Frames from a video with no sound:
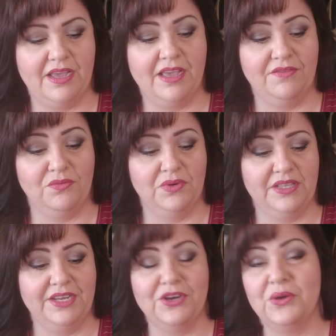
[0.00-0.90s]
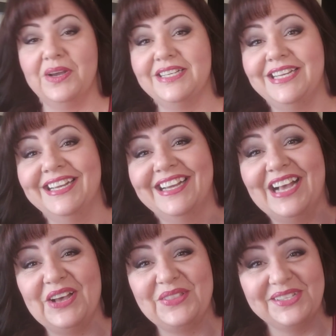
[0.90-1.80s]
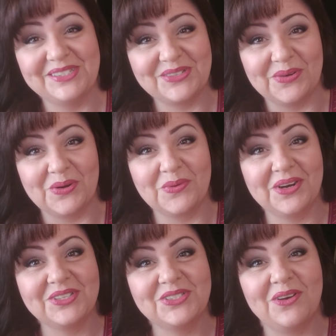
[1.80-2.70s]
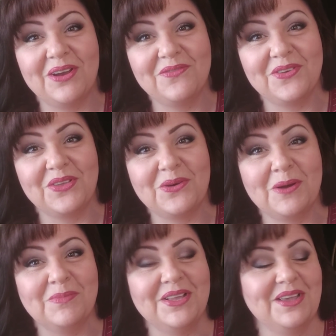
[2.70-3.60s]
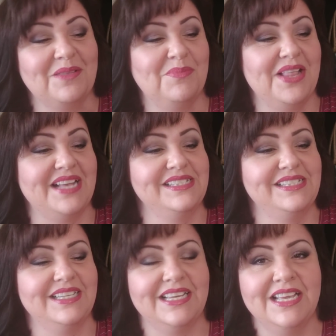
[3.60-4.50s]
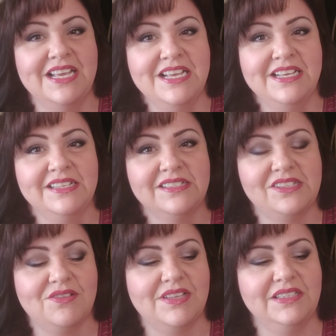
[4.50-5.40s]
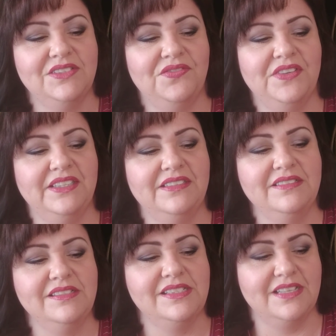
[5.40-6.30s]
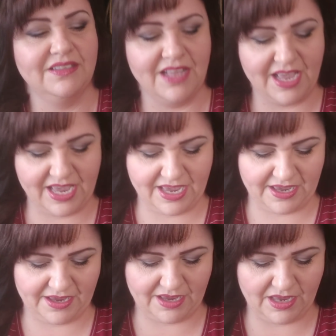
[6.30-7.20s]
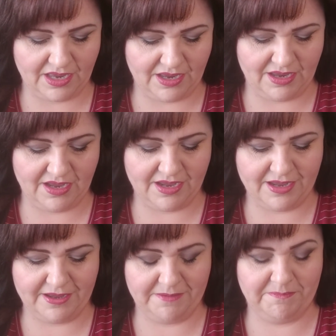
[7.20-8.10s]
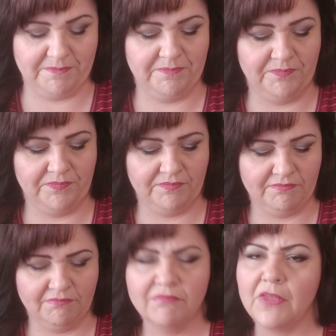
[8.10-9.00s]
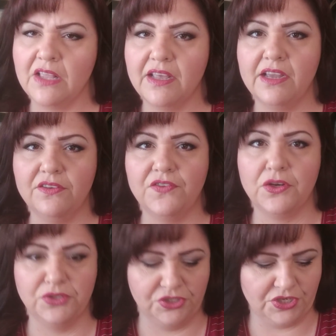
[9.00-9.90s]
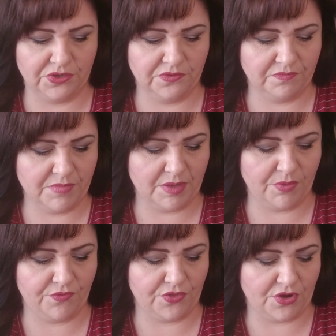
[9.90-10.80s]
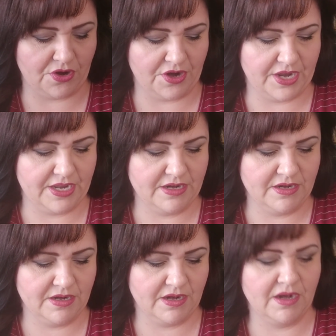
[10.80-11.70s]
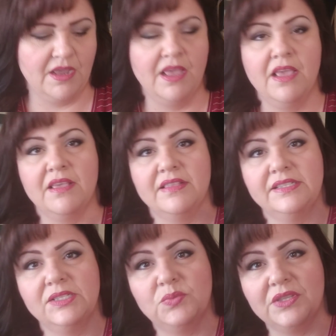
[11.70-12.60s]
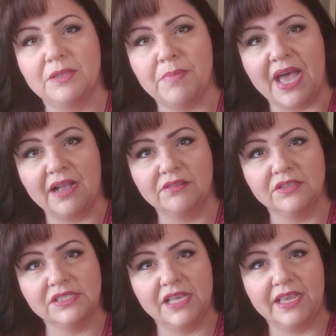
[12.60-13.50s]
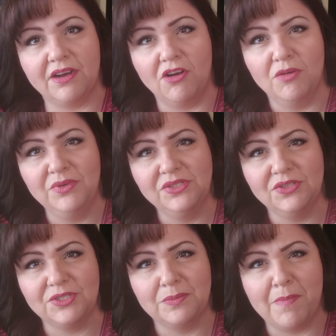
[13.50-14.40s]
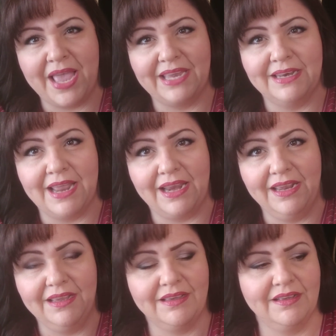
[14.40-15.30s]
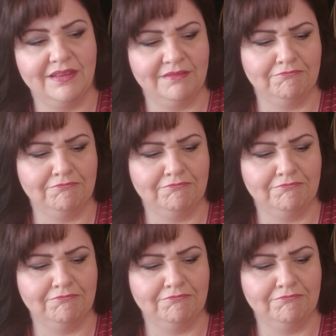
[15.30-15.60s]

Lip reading: I have really no idea how this is going to work. Sorry for the crumpling of the plastic. So this feels like a faux stone, maybe for the garden. This is what the back looks like. It almost looks magnetic.